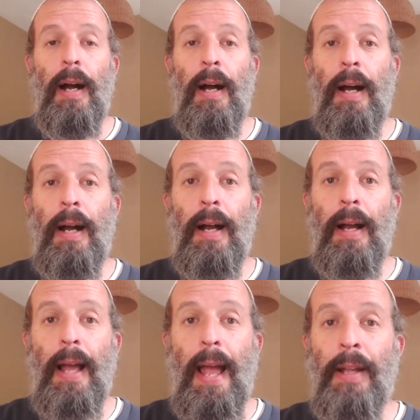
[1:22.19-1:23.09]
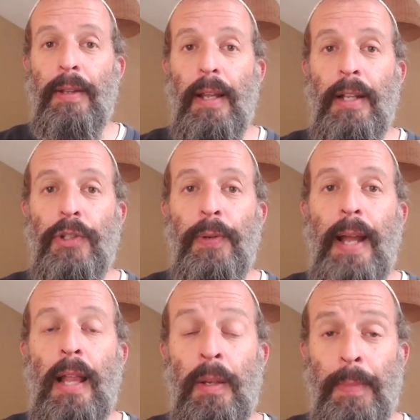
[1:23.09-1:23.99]
and
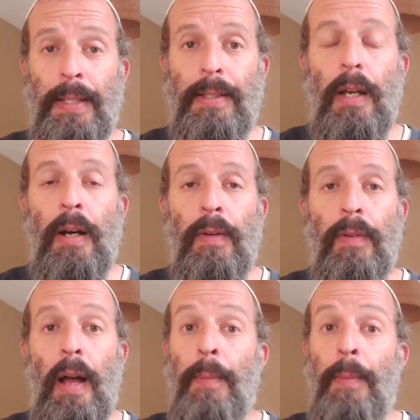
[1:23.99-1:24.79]
certain elements of